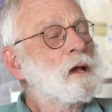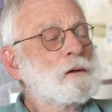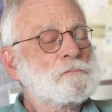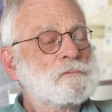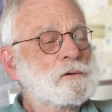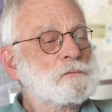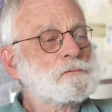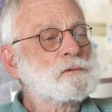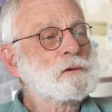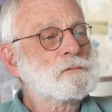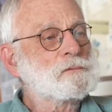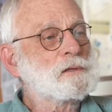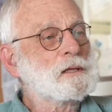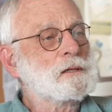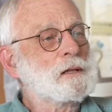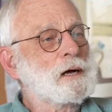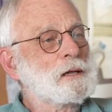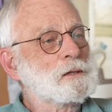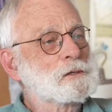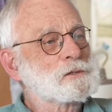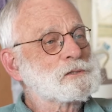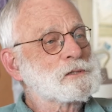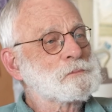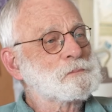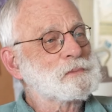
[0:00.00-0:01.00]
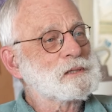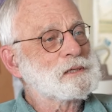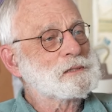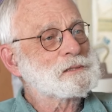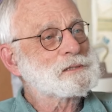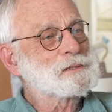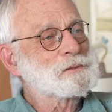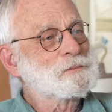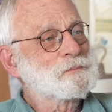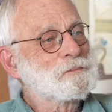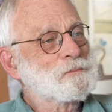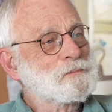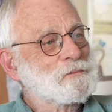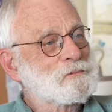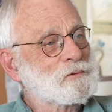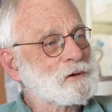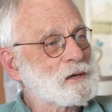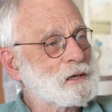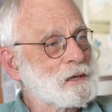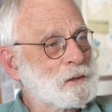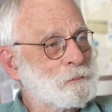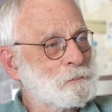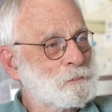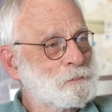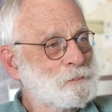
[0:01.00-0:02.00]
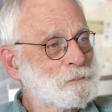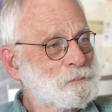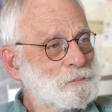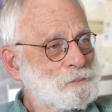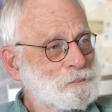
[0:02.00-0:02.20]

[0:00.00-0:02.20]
for $50 a piece for him.